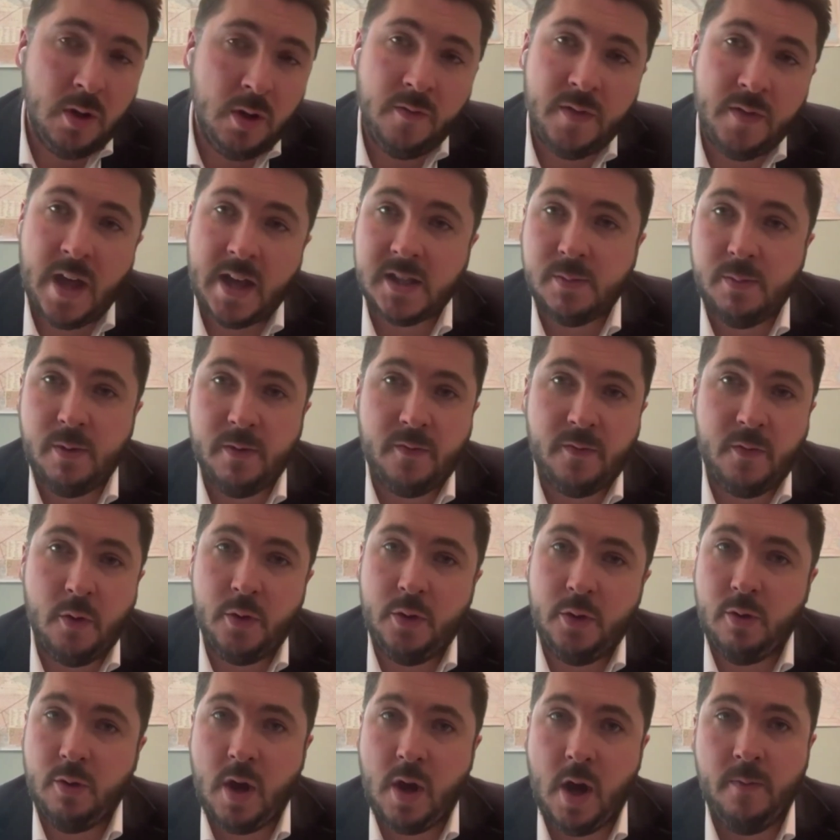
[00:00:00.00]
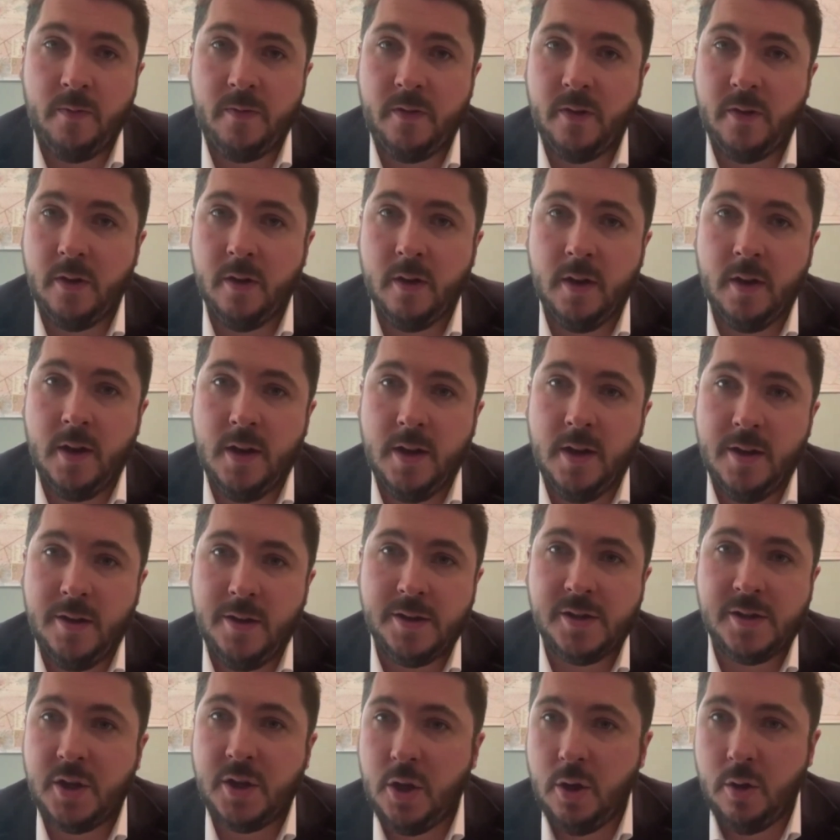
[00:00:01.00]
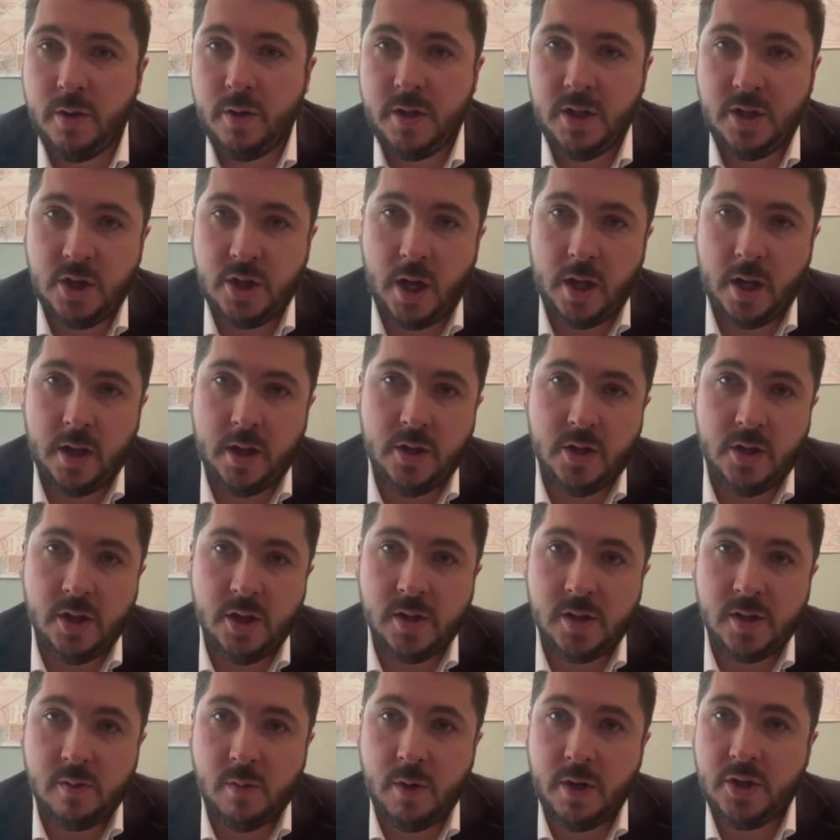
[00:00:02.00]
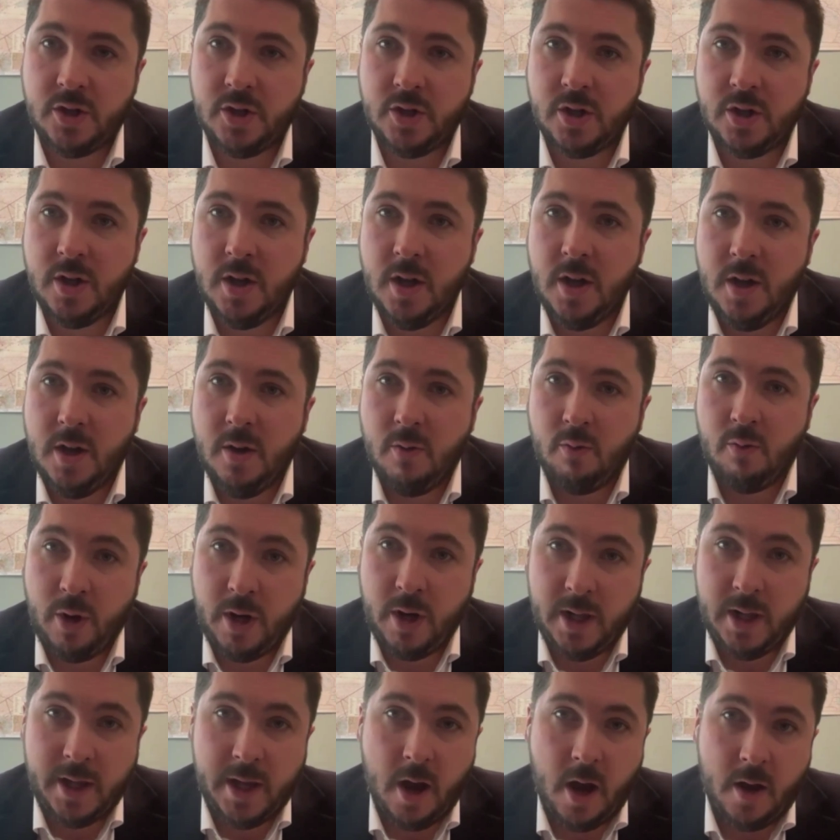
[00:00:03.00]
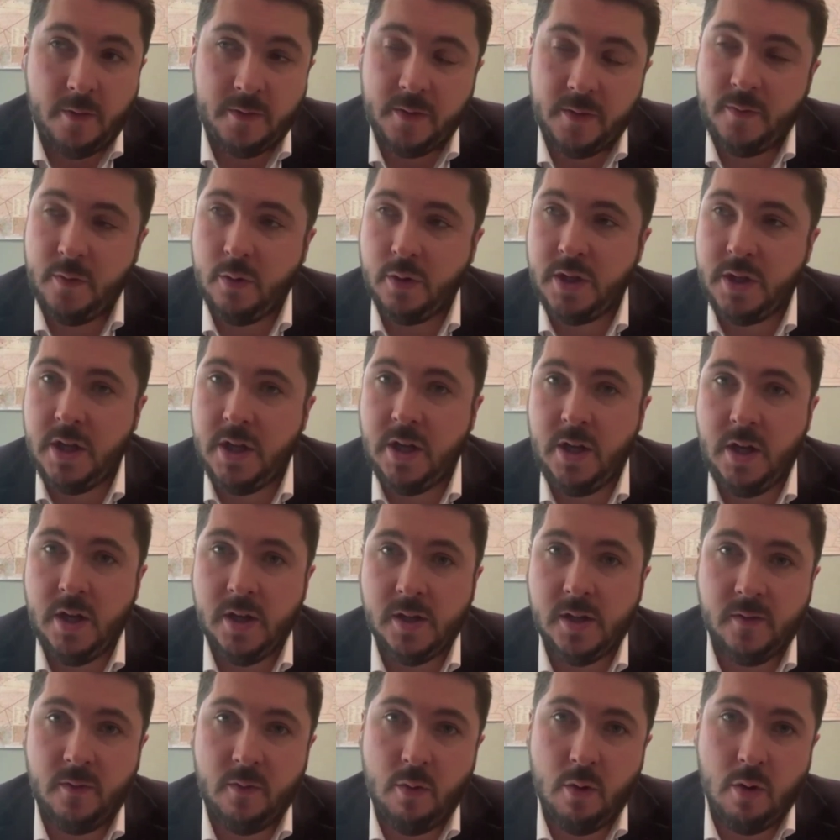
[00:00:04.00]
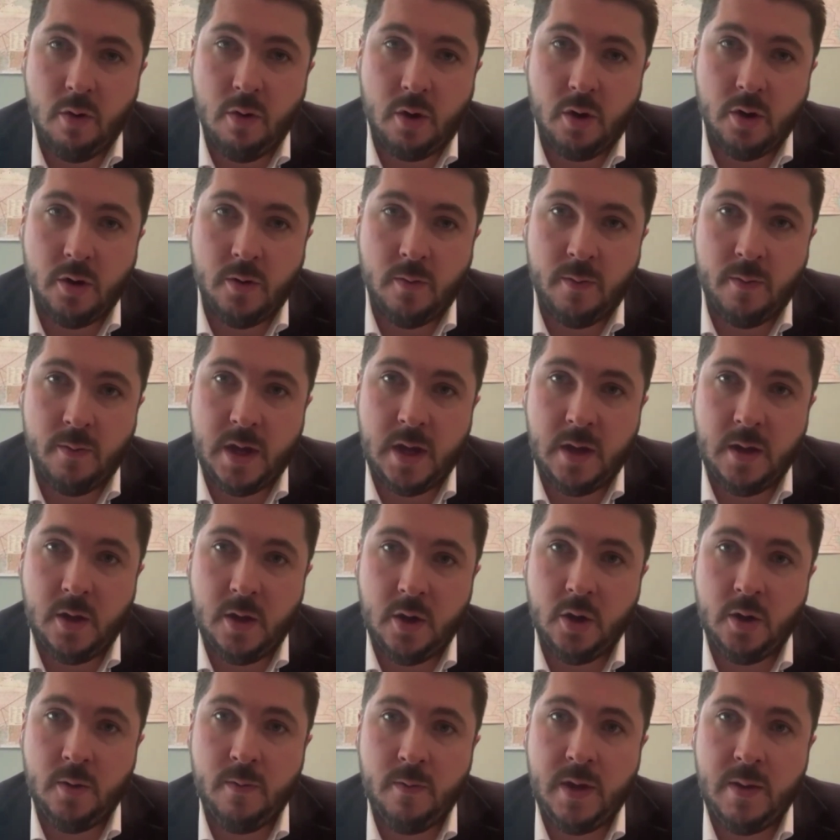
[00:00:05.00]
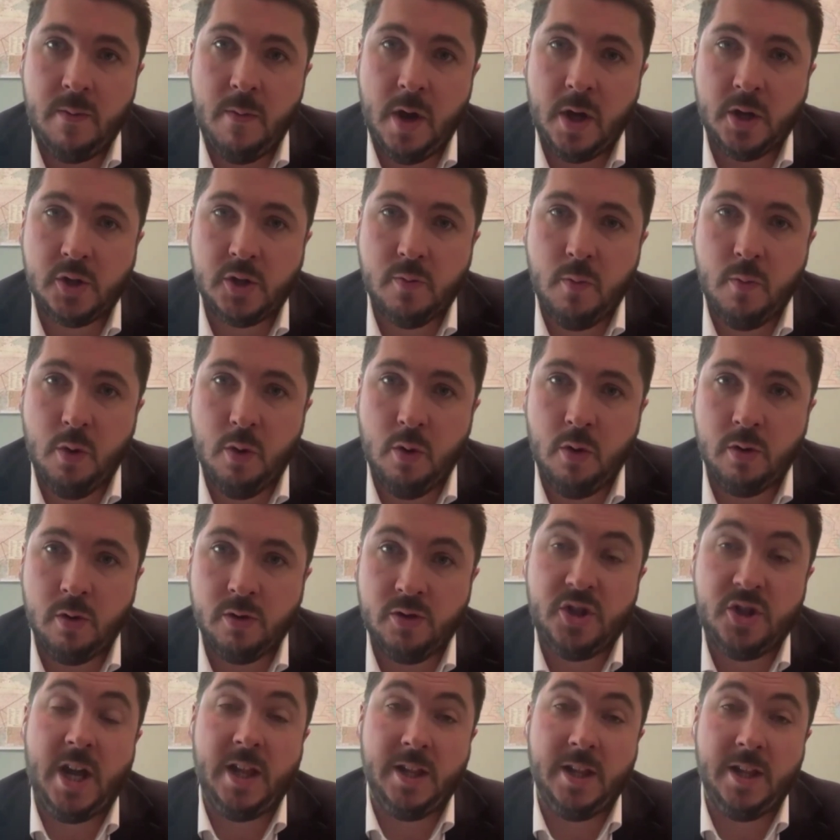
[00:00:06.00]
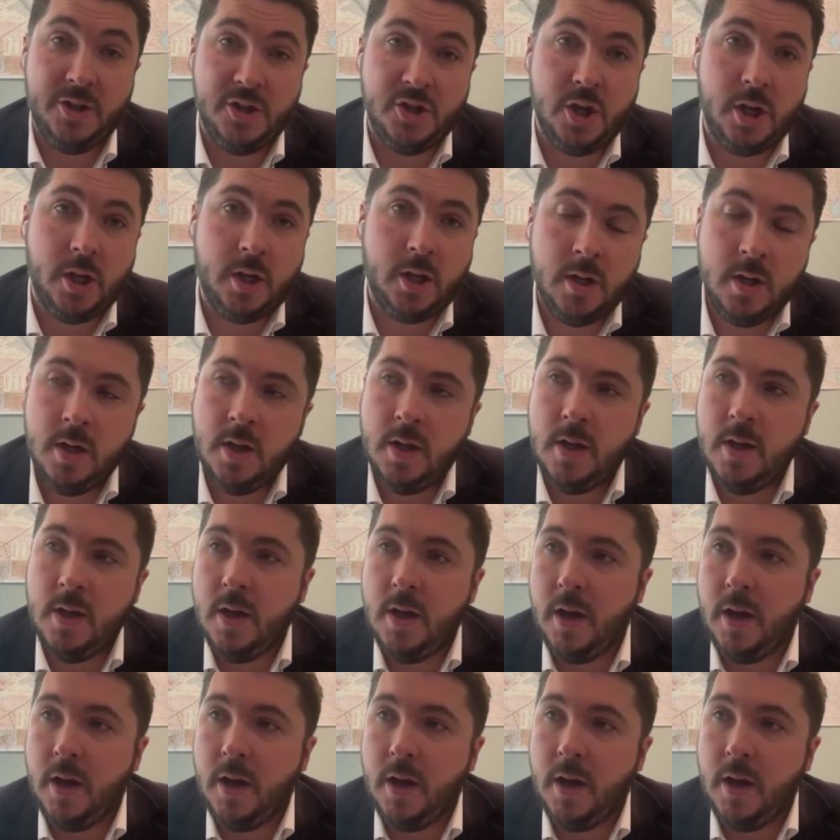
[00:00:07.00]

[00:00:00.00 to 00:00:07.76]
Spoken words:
all of that's before you come to the security challenges, which really, after 14 years of war, couldn't be much more challenging.